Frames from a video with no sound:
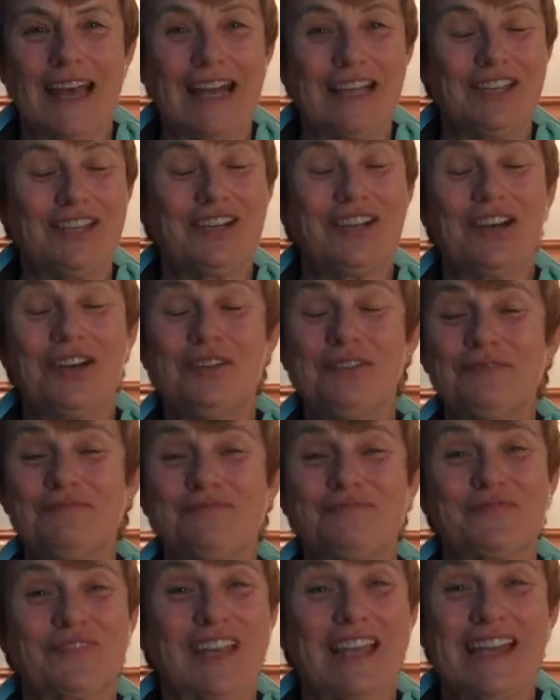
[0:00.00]
And you know,
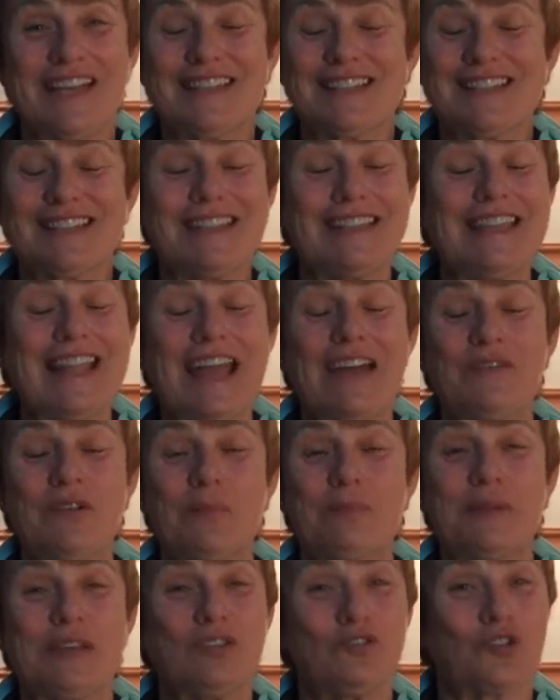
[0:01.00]
it's
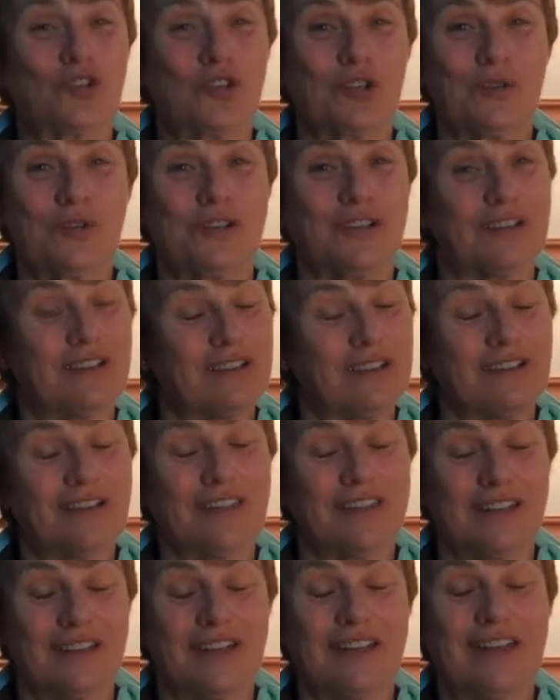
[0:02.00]
never been truer
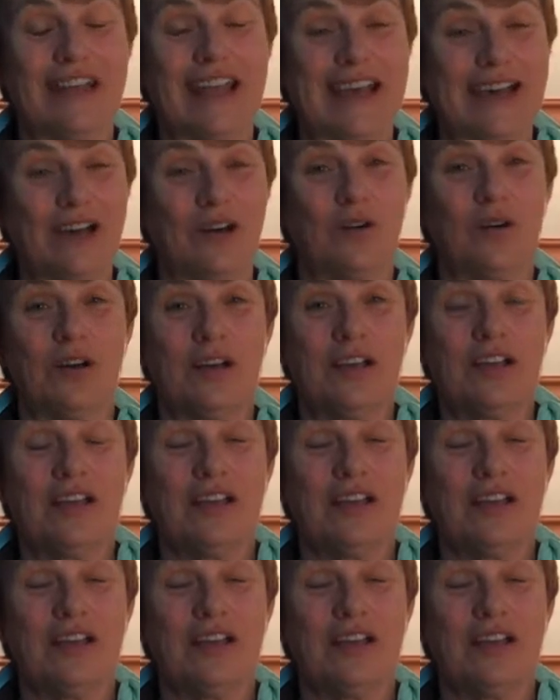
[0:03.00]
than now.